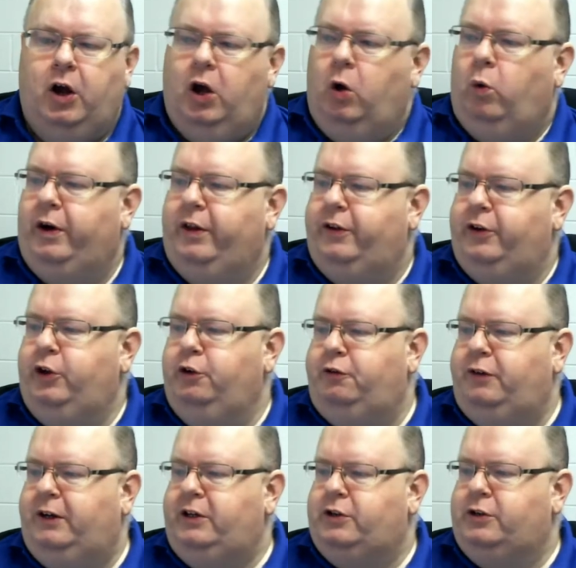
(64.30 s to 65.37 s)
one of the new
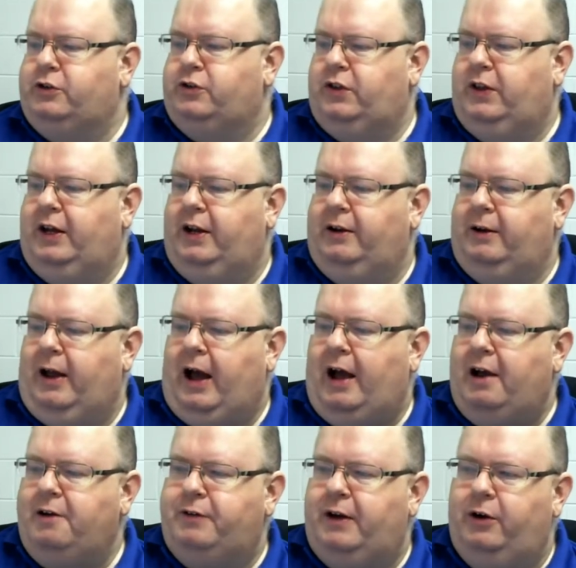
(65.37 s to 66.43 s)
features that I
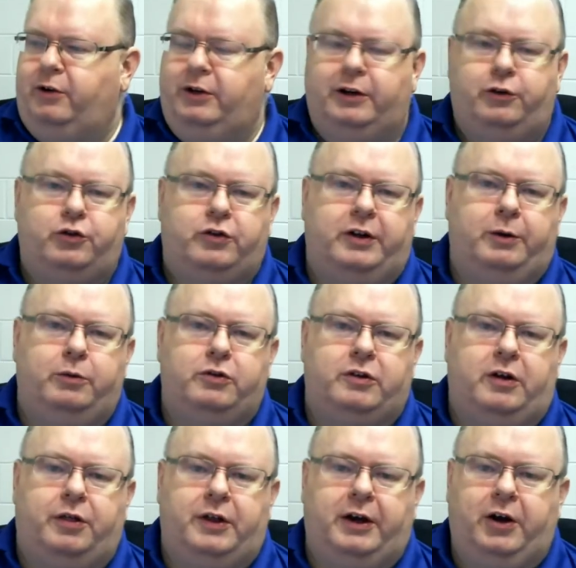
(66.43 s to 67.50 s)
found interesting was a
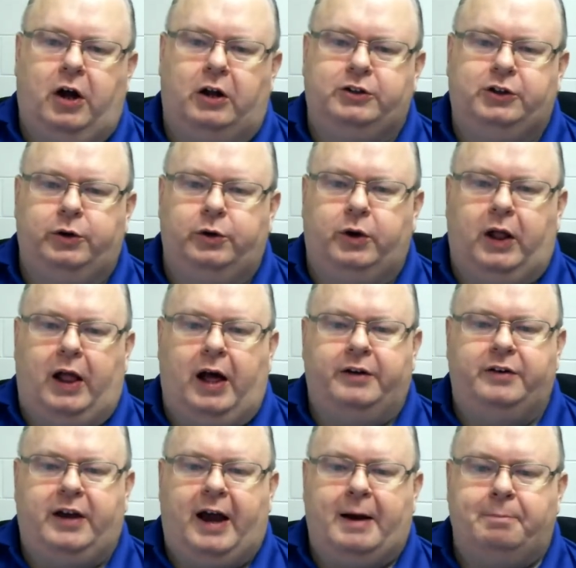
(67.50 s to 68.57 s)
thing called Google on
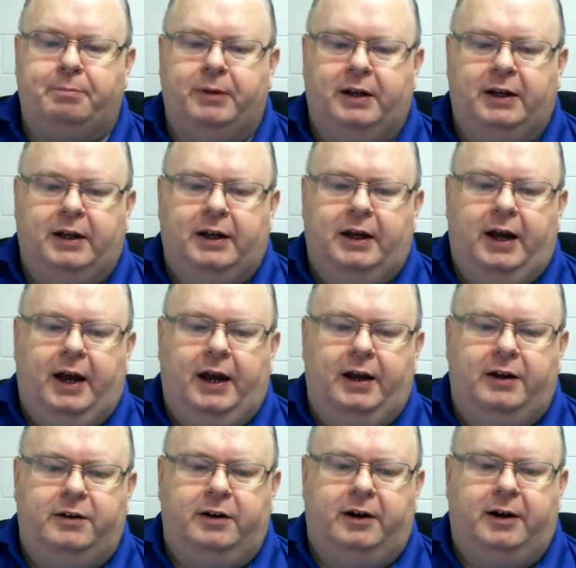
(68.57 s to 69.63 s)
Tap.
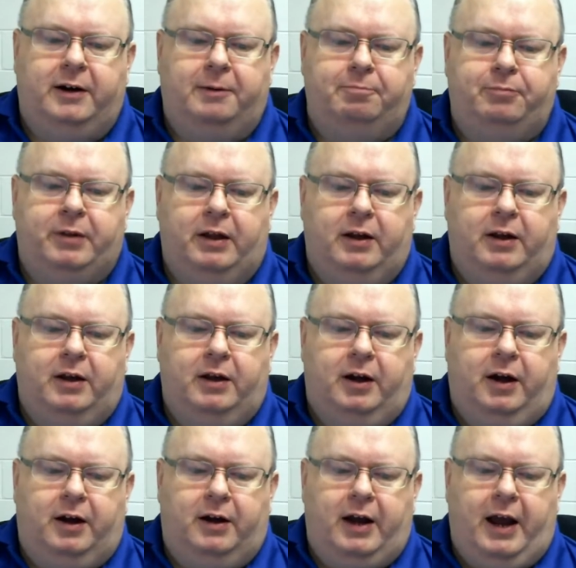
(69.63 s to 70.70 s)
And
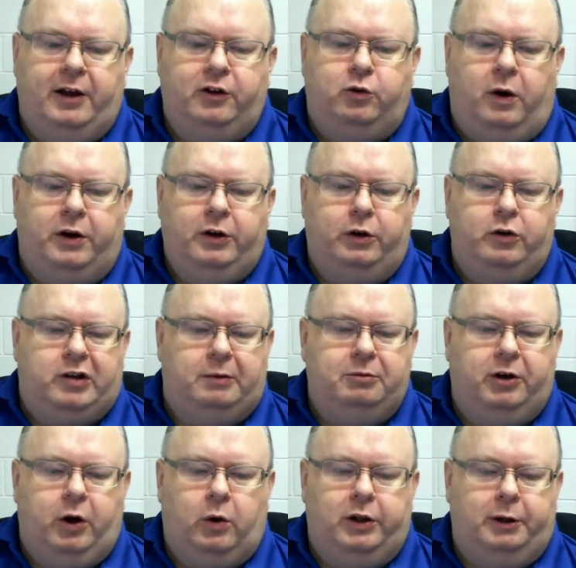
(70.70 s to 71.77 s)
Antoine, you seem to
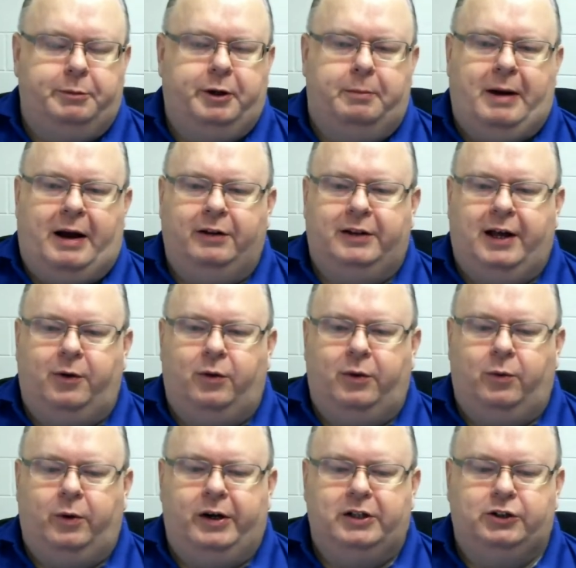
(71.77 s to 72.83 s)
know a little bit about that.
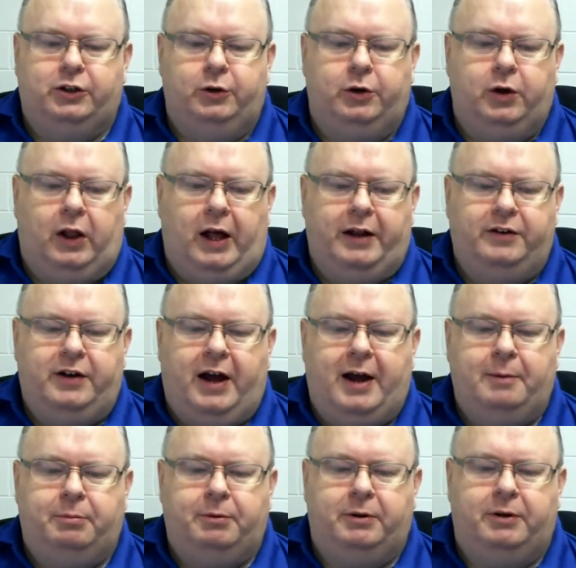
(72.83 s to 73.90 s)
What is Google on
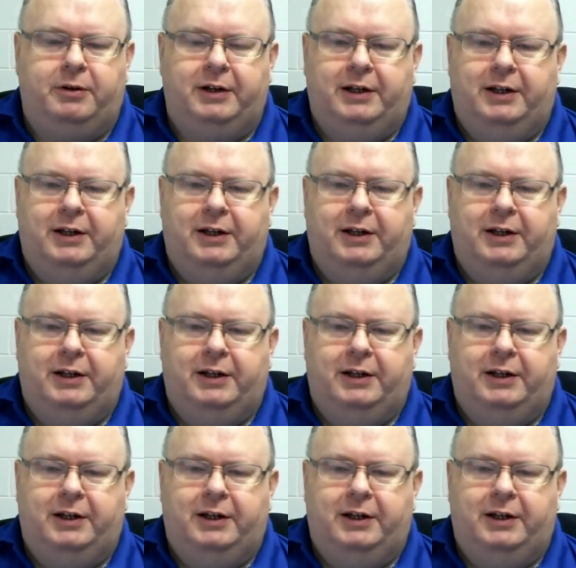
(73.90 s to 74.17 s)
Tap, and